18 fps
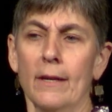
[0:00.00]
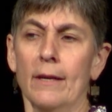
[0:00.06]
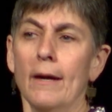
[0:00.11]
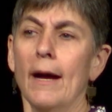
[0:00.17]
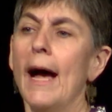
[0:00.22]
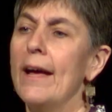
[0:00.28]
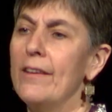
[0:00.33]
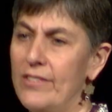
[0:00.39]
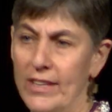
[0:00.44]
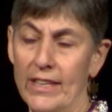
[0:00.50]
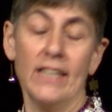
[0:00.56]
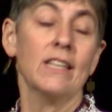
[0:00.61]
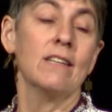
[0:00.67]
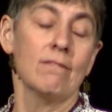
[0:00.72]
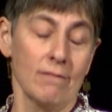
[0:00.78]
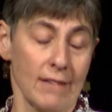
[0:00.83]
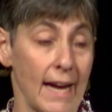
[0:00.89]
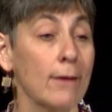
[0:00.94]
as in
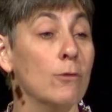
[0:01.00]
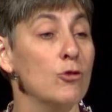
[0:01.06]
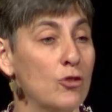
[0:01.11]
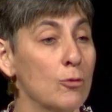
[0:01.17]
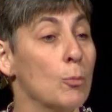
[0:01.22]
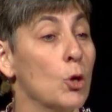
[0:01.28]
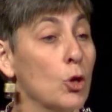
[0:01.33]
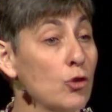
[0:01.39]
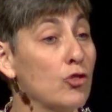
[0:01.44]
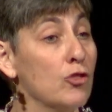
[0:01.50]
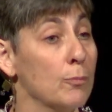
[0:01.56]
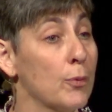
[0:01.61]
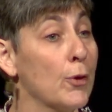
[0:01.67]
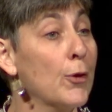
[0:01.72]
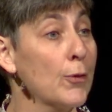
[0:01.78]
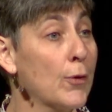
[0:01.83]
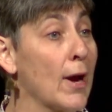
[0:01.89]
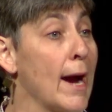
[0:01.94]
language immersion
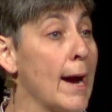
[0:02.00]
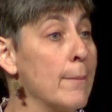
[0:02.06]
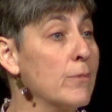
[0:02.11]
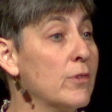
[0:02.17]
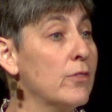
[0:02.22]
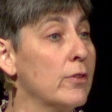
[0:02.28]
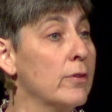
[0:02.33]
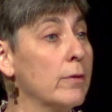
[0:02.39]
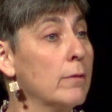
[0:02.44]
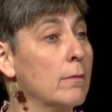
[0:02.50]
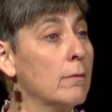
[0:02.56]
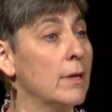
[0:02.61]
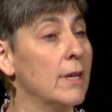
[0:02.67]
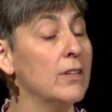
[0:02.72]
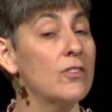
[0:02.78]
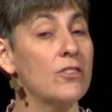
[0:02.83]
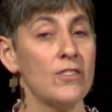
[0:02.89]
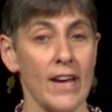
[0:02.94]
programs,
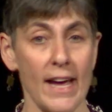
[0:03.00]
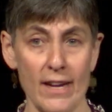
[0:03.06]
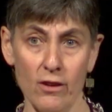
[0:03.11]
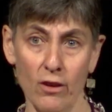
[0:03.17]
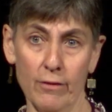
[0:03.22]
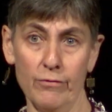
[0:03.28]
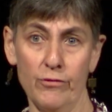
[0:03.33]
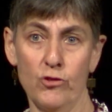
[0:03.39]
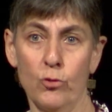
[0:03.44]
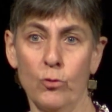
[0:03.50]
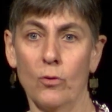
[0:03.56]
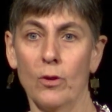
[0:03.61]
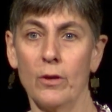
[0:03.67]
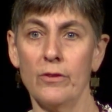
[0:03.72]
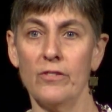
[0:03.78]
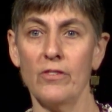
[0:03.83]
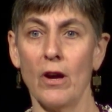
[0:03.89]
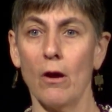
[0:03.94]
instead of
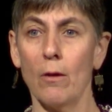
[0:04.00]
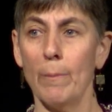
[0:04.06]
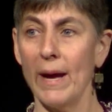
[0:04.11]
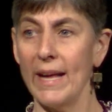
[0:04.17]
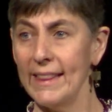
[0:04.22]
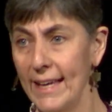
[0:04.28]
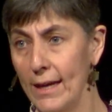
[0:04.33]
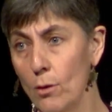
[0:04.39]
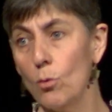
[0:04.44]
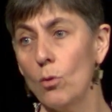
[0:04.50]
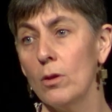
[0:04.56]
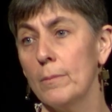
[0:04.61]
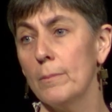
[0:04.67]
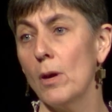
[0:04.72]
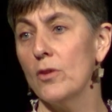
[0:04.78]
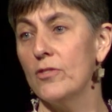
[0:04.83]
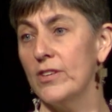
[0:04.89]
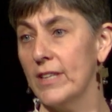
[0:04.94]
towards our bilingual and
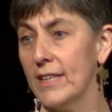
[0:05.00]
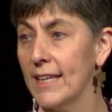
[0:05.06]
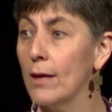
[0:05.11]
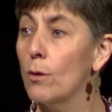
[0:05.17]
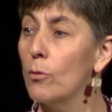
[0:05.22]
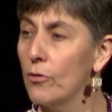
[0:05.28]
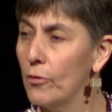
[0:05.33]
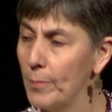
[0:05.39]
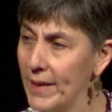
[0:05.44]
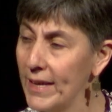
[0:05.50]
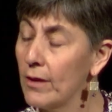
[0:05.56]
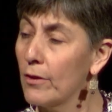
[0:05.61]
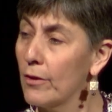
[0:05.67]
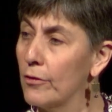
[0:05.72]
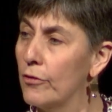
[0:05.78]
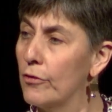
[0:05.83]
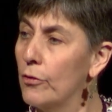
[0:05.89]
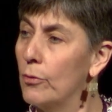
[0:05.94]
multilingual
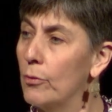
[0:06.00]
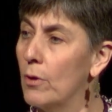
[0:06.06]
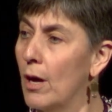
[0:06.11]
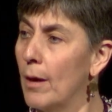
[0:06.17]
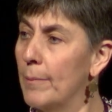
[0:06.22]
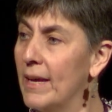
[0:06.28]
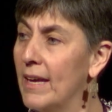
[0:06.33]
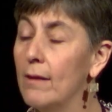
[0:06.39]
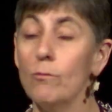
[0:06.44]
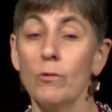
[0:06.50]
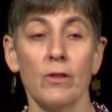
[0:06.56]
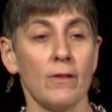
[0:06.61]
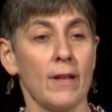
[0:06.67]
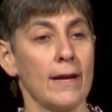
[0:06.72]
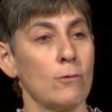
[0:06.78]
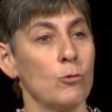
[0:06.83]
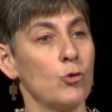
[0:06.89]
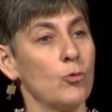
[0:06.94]
speakers who come in with
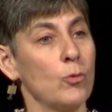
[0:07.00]
language